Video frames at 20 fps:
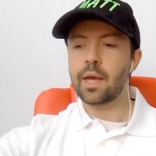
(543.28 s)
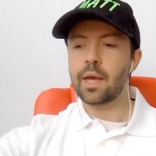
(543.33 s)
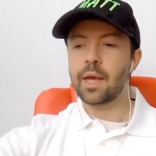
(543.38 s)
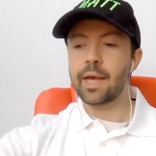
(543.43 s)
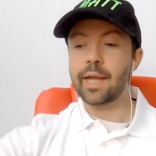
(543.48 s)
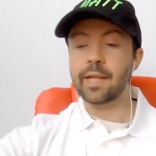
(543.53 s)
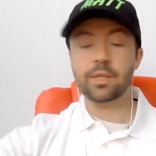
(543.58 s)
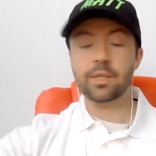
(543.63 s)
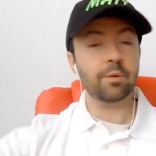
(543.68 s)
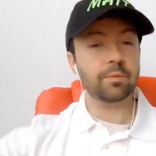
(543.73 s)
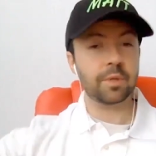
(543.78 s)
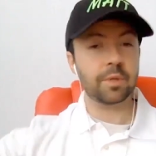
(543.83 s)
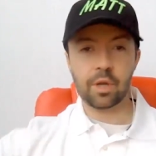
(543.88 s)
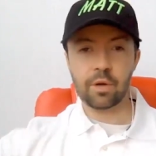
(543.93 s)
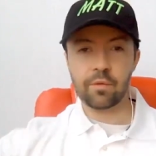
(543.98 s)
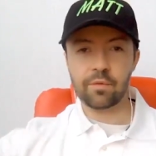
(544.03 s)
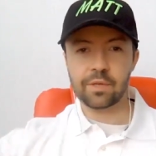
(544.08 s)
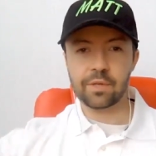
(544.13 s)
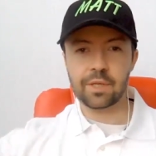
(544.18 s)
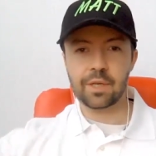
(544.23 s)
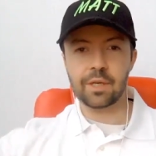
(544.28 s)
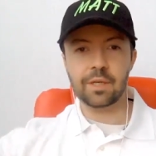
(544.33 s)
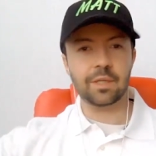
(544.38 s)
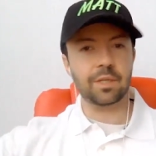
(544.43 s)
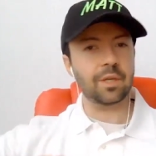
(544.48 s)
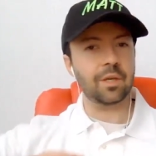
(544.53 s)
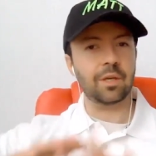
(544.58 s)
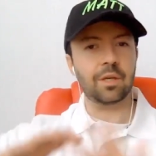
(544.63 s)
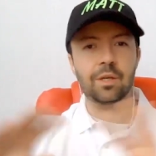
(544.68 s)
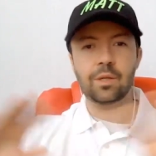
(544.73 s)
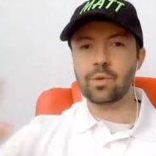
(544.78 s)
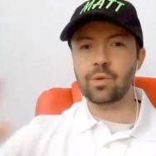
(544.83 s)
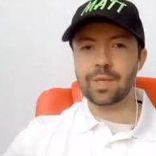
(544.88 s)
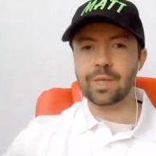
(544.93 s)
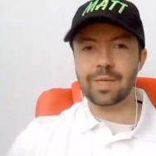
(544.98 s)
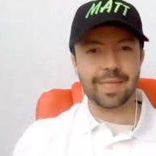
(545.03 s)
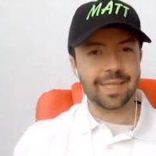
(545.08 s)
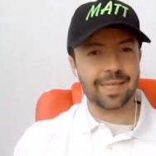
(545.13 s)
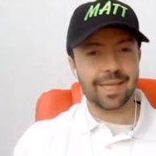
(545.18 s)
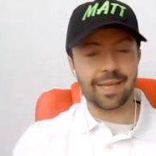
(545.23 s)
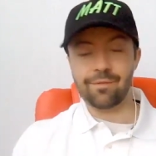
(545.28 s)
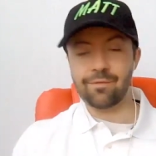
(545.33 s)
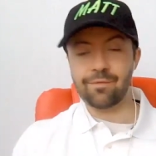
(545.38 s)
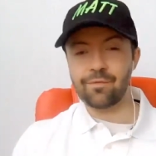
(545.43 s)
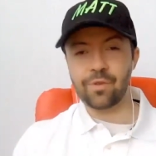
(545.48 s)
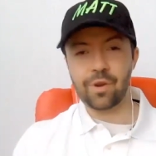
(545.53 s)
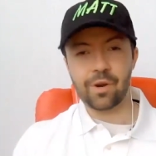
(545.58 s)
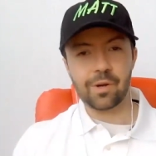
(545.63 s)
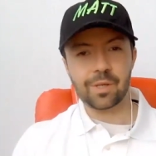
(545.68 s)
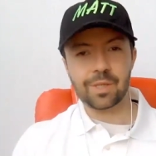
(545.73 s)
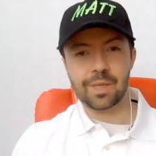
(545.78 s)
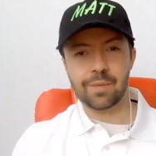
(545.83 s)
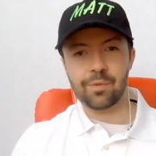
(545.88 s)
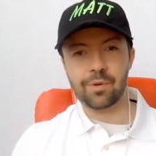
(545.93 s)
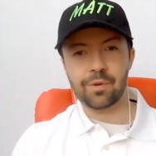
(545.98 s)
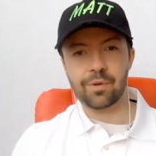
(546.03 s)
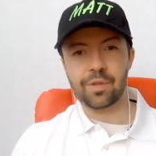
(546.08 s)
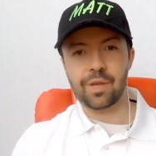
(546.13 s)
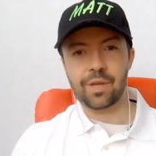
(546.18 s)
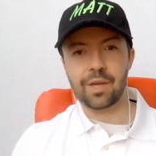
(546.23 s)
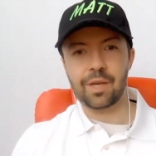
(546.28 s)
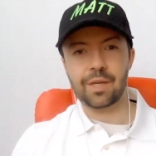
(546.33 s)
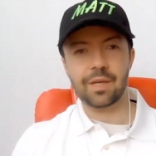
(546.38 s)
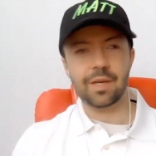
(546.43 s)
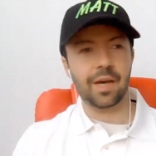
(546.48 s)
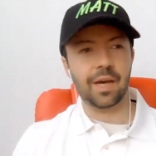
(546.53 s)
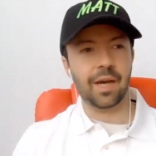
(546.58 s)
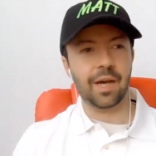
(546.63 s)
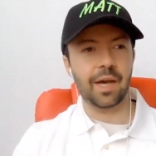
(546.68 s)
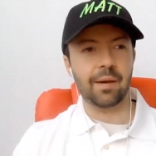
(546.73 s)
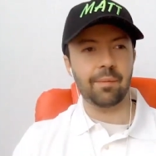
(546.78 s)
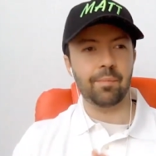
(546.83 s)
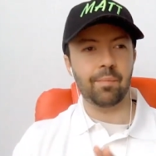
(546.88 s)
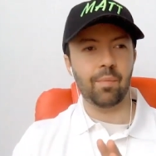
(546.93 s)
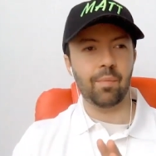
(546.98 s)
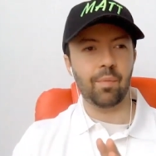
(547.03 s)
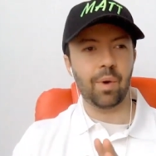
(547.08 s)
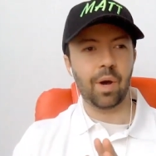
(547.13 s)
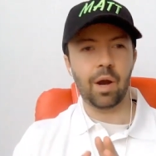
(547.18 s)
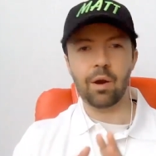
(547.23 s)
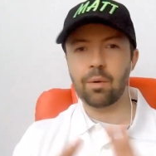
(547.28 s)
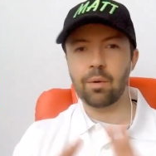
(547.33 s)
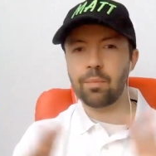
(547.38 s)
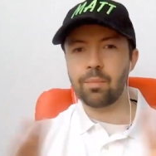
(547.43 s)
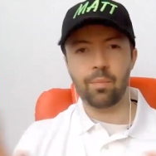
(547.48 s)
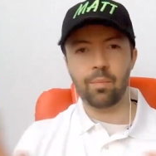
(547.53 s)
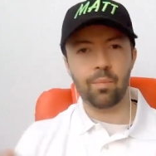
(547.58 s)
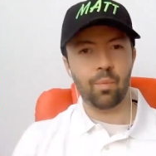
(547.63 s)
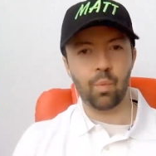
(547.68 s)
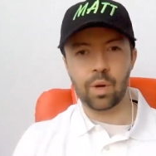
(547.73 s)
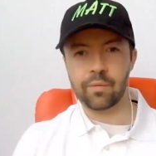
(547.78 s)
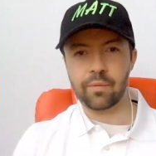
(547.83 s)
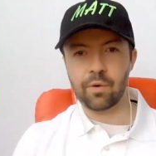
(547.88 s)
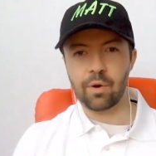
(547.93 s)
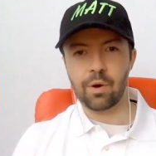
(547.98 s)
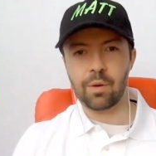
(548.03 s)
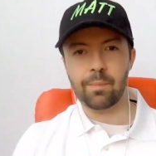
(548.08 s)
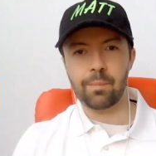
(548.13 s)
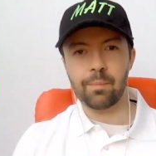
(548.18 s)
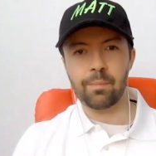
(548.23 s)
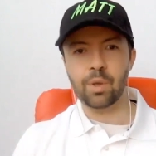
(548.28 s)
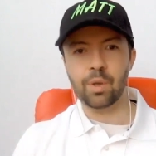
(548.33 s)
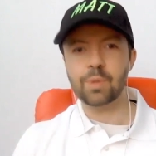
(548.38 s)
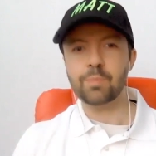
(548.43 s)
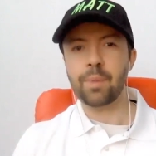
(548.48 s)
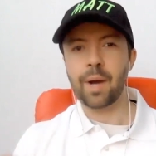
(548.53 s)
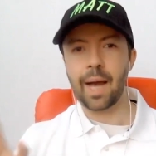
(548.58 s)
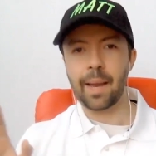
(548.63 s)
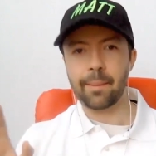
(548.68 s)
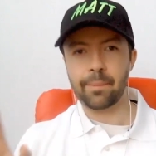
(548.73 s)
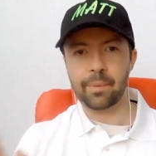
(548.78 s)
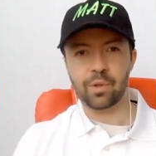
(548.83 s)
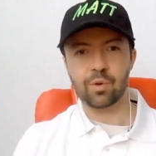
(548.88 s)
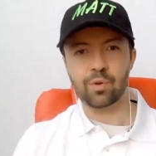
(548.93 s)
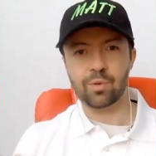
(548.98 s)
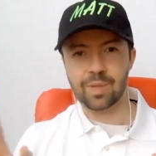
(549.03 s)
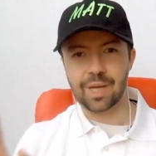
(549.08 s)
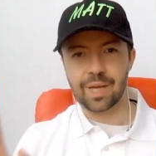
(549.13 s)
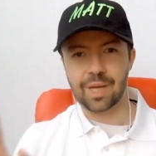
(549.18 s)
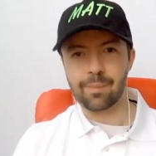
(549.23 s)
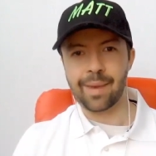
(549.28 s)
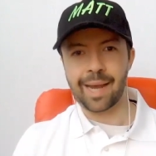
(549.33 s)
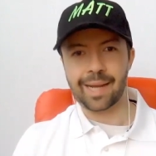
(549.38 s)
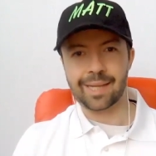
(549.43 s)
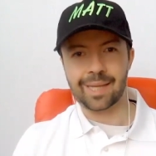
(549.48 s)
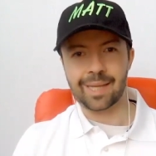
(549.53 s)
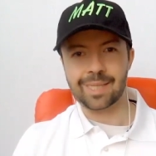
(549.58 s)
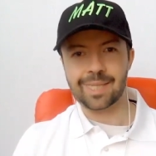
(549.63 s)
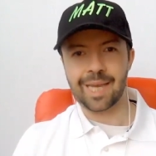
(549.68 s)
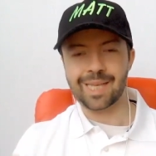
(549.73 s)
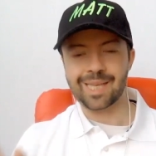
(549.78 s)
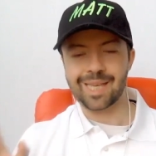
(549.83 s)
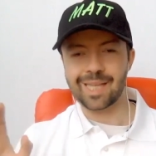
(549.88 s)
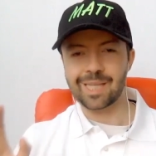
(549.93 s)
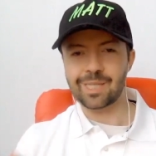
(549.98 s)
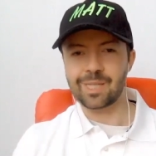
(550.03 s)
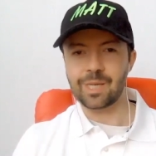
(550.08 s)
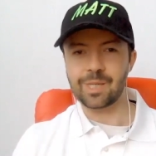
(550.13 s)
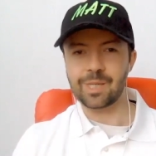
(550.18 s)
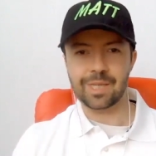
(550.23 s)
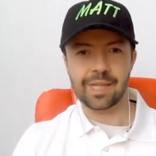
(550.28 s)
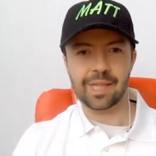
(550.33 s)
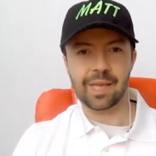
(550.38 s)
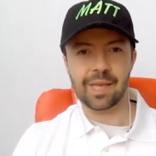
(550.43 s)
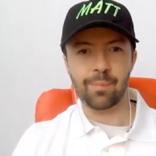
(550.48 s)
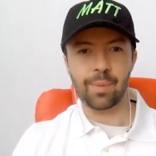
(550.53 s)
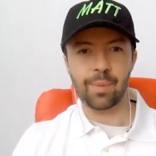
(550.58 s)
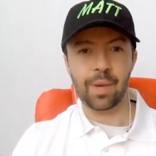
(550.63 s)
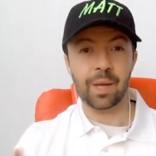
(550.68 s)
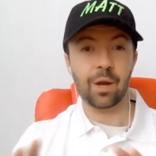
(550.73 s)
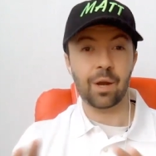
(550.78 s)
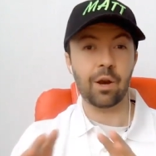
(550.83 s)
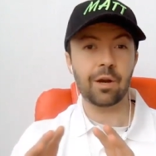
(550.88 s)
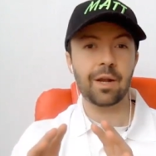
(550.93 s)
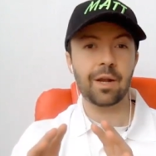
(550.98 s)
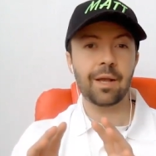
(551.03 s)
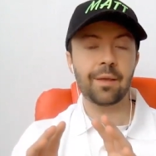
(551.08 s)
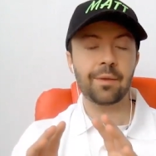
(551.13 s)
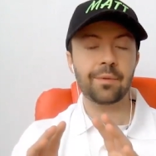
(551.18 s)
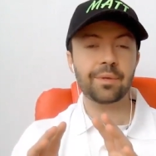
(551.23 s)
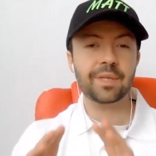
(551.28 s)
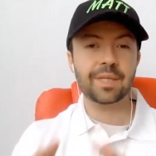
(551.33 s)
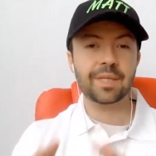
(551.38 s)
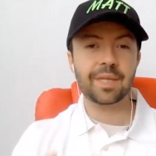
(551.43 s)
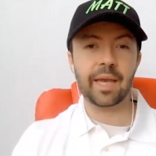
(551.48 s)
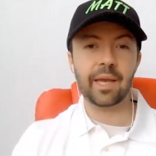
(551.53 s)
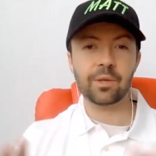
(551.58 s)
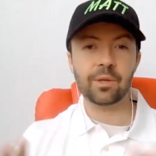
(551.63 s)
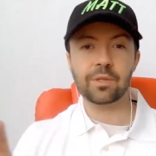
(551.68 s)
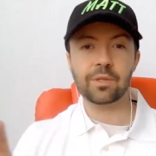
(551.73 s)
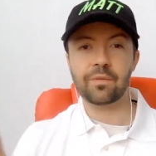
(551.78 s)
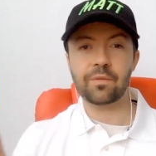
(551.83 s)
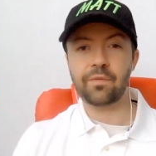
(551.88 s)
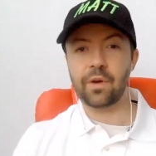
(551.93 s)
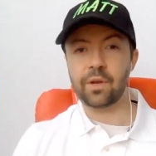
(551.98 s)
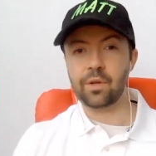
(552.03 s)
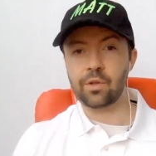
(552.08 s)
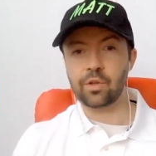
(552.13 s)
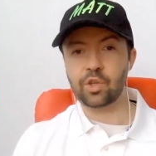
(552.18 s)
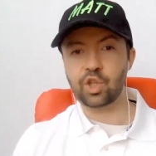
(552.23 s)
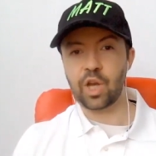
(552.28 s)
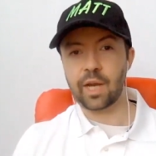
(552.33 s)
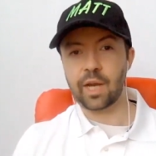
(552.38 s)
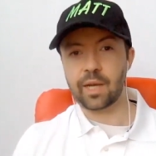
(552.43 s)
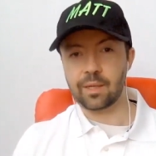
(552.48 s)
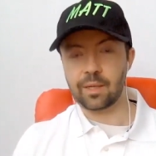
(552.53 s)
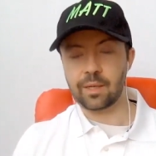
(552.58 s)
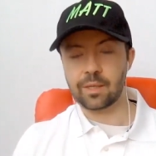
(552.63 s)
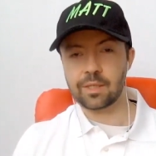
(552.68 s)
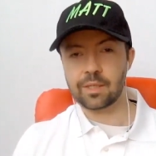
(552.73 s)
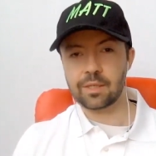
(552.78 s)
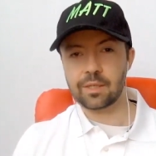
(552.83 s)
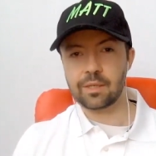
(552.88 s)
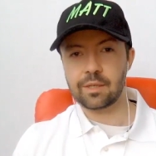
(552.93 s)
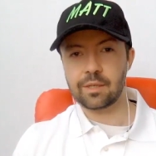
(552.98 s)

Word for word: In terms of services, you can do this very similar thing. Um, our, one of our most popular lead magnets has consistently been our sales funnel checklist.